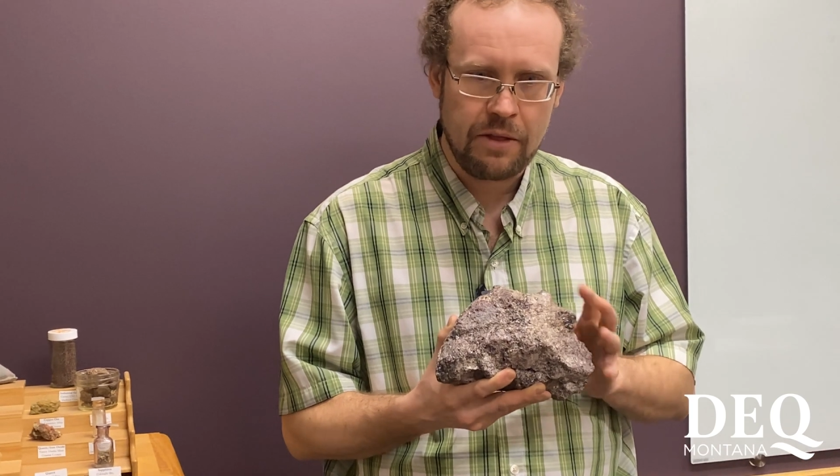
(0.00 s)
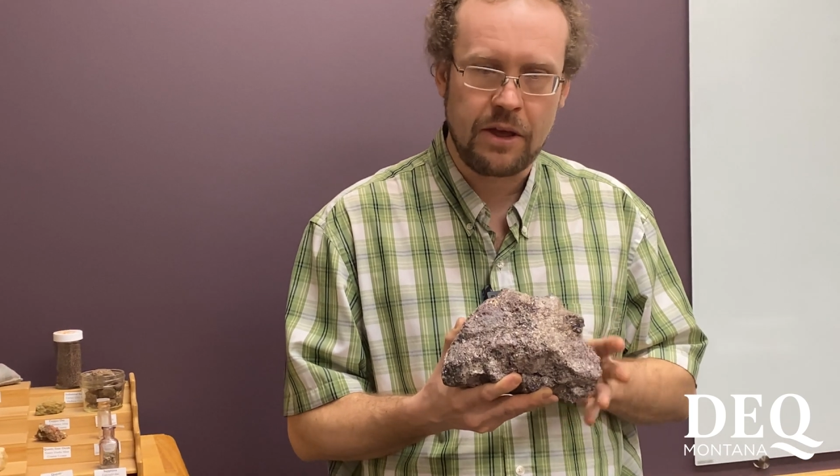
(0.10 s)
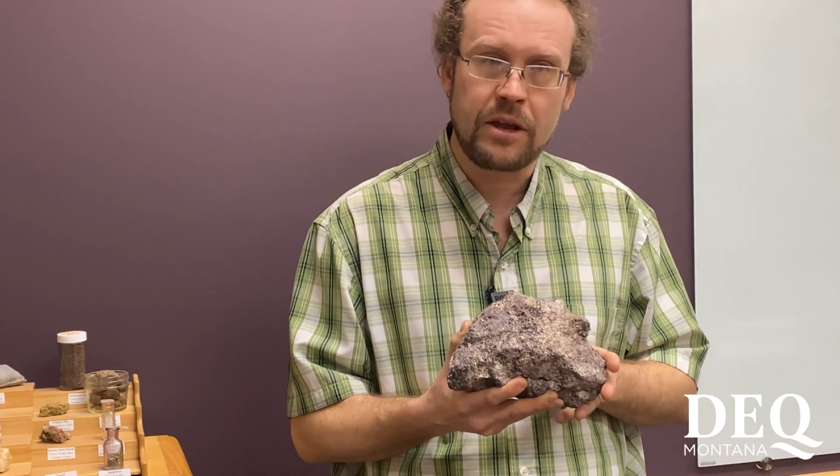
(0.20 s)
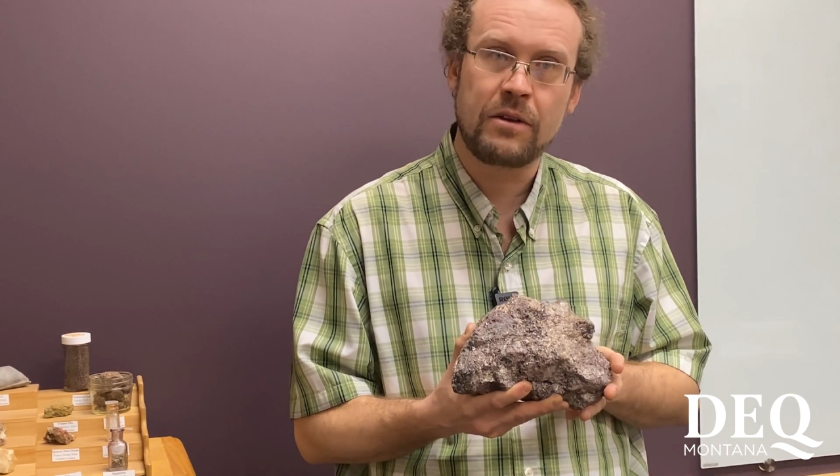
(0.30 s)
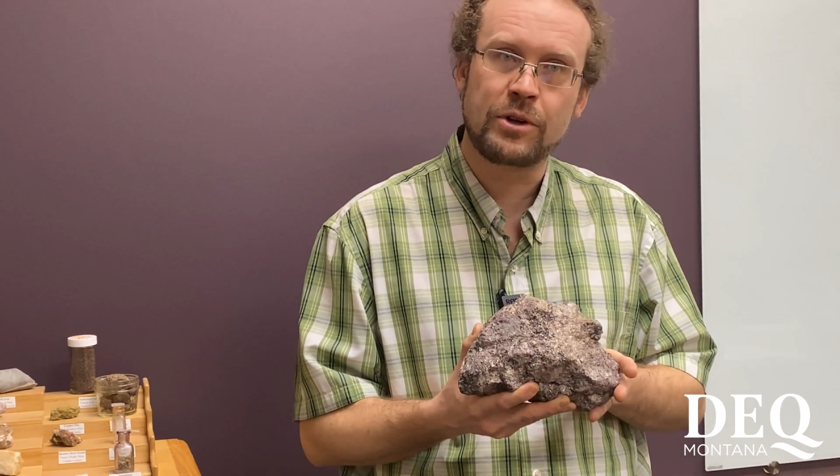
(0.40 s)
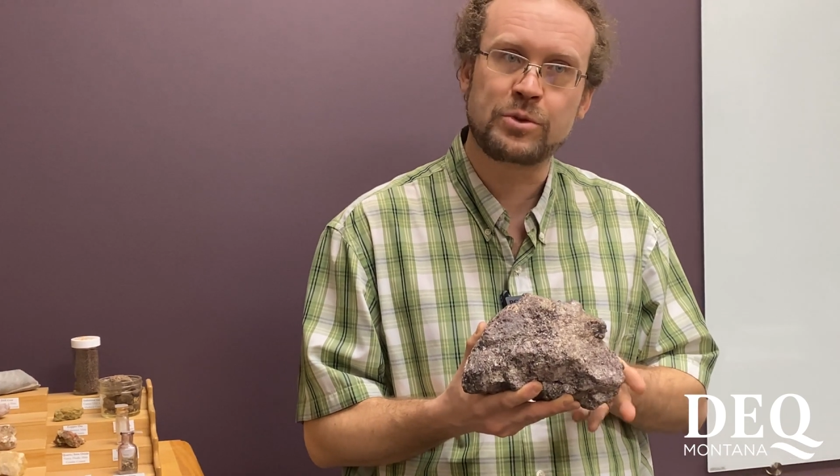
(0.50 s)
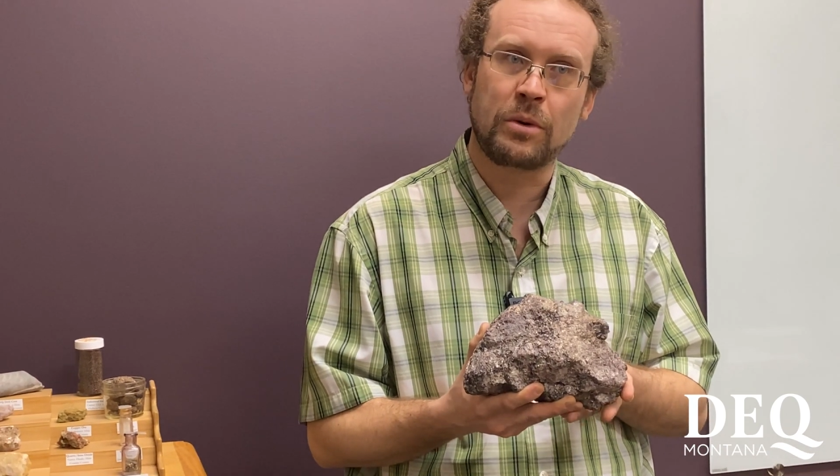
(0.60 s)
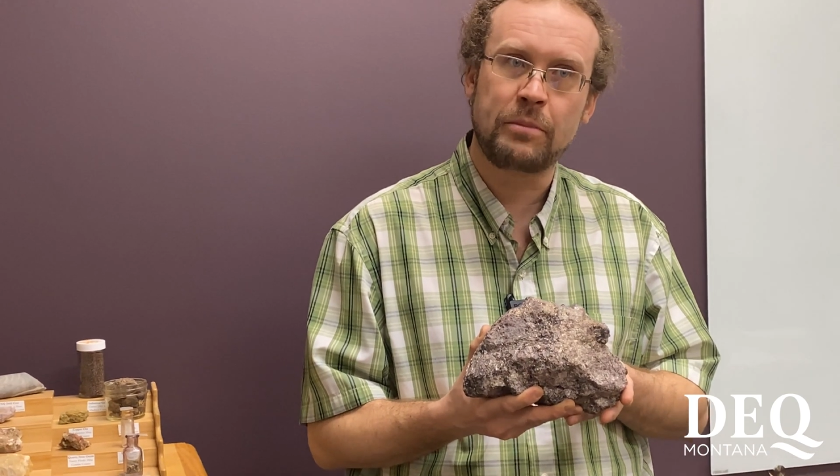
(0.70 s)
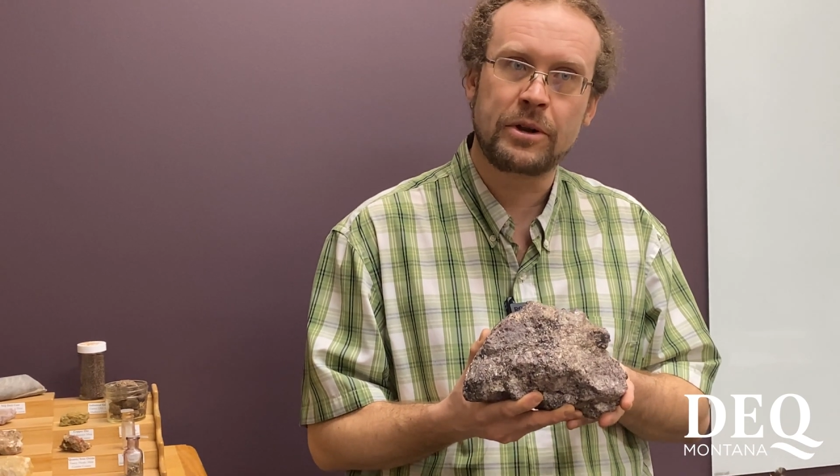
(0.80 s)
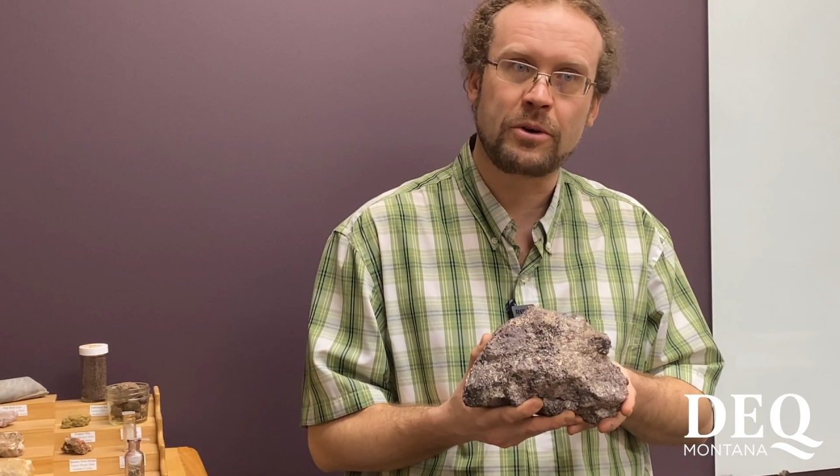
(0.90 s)
the individual
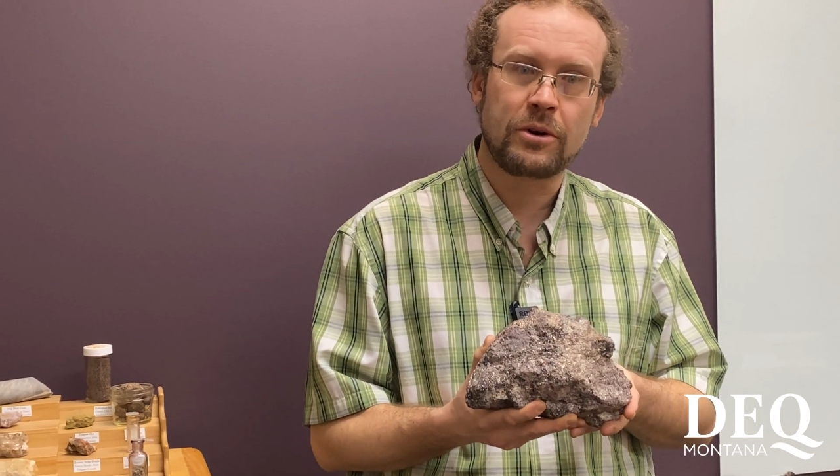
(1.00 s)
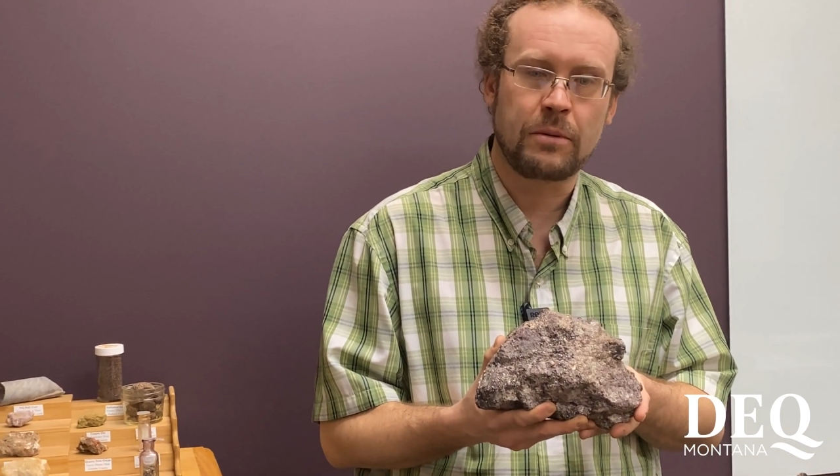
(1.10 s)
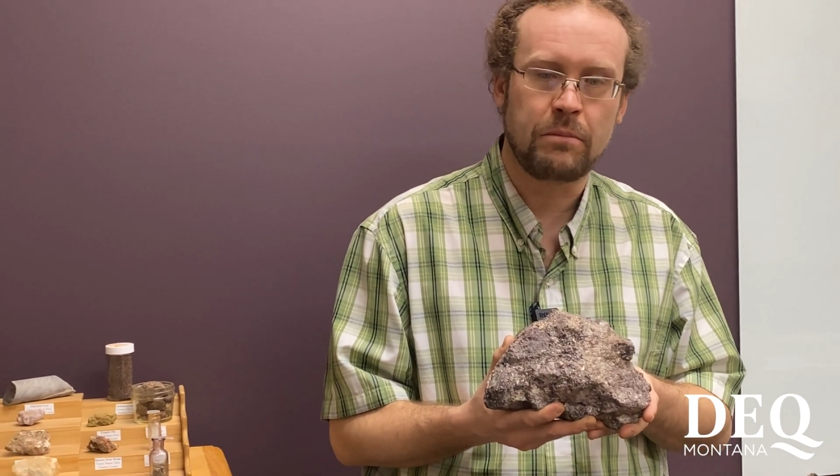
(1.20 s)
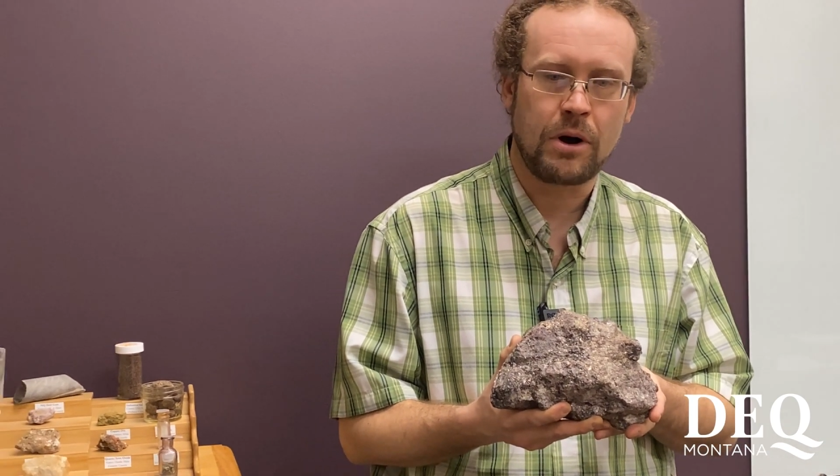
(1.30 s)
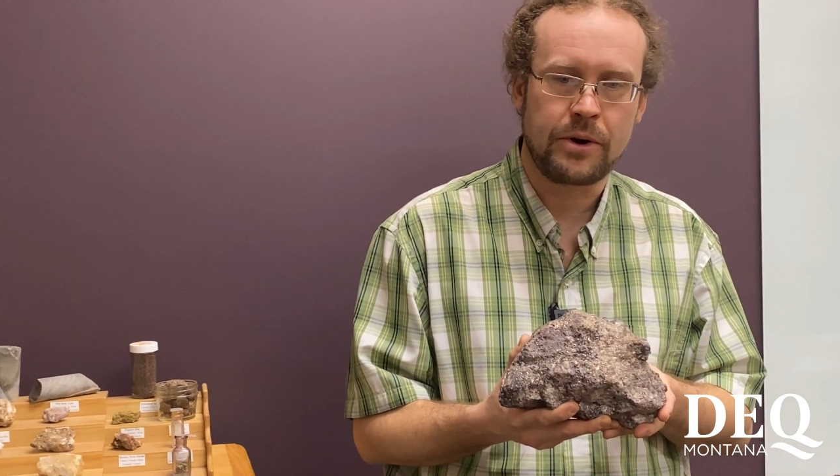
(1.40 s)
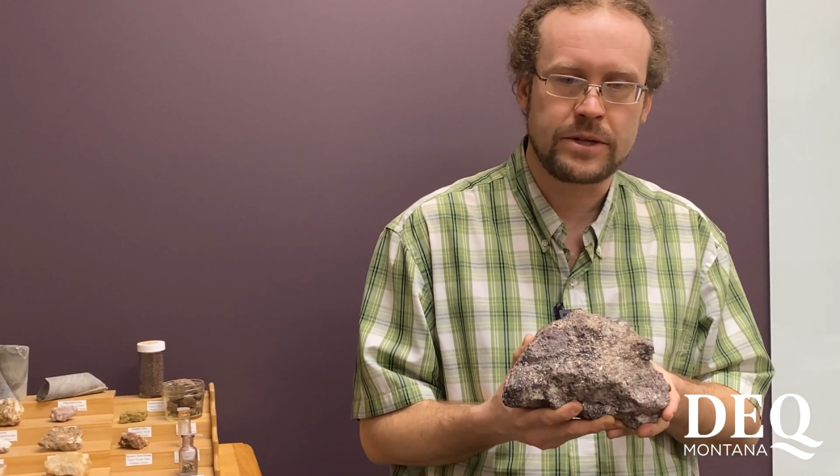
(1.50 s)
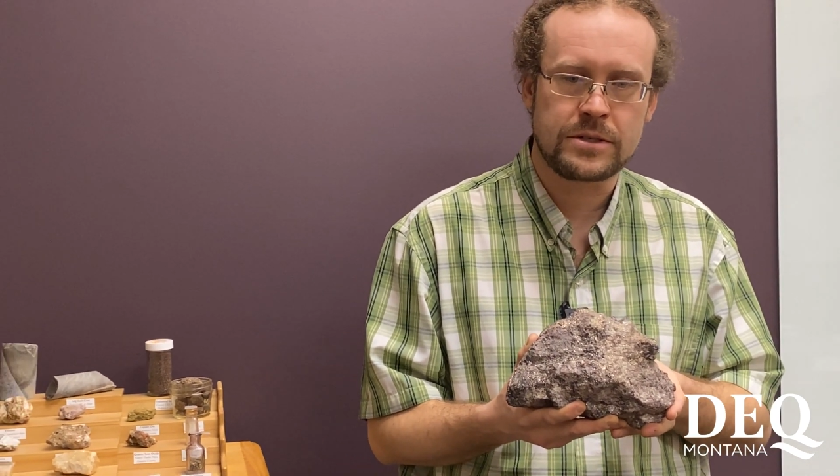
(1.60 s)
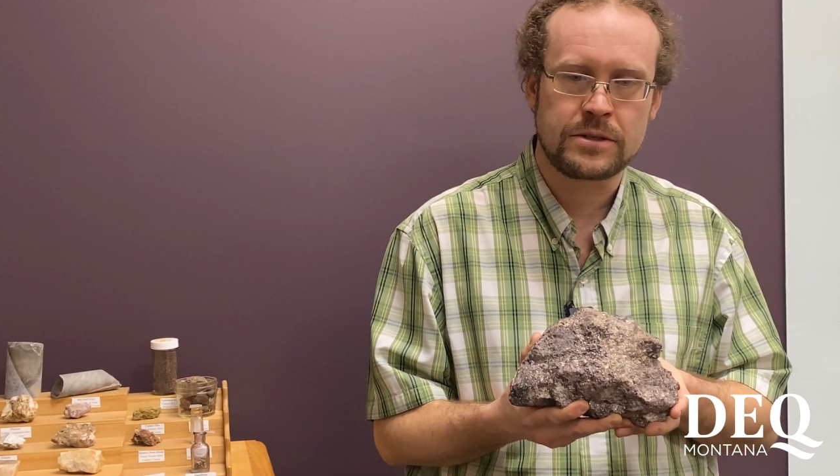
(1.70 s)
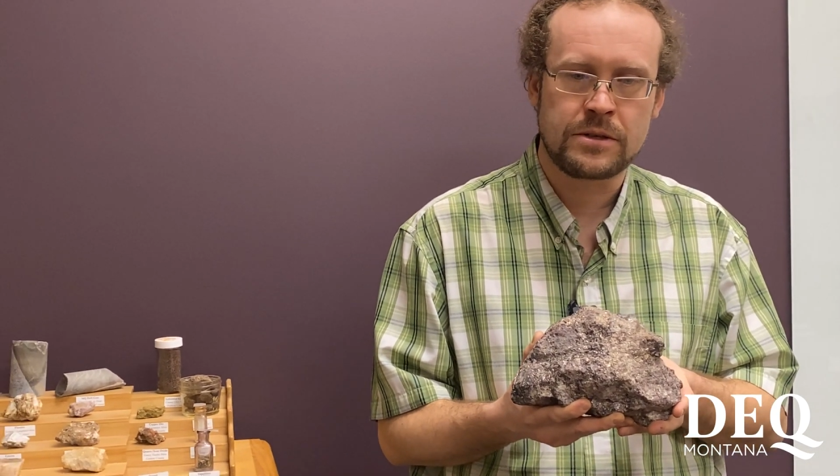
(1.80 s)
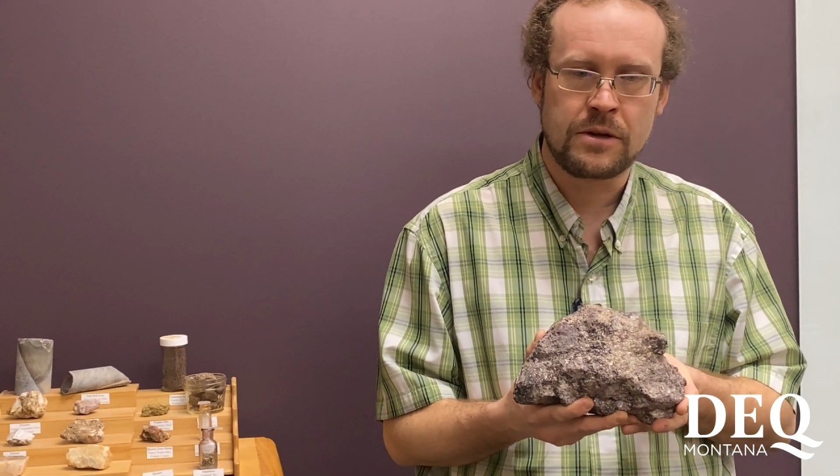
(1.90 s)
mineral components.